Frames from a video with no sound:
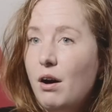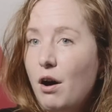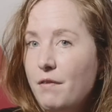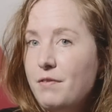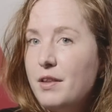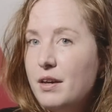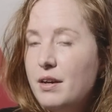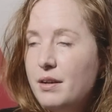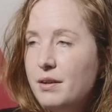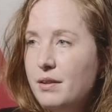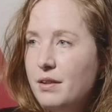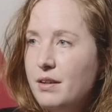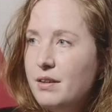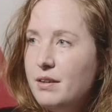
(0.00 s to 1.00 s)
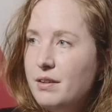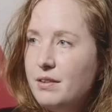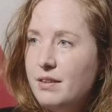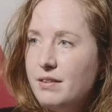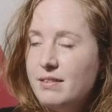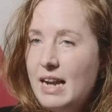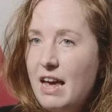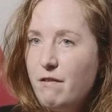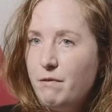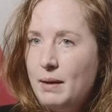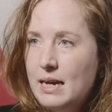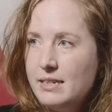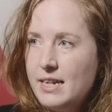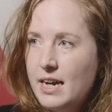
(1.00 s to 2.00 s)
of the, the, the slave
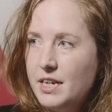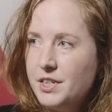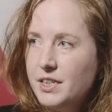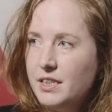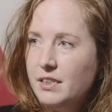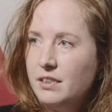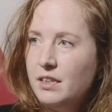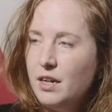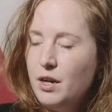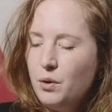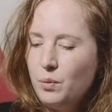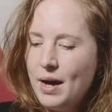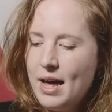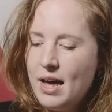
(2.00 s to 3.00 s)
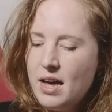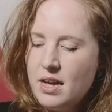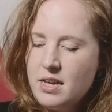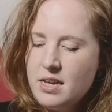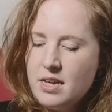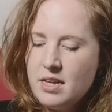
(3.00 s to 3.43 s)
plantation, where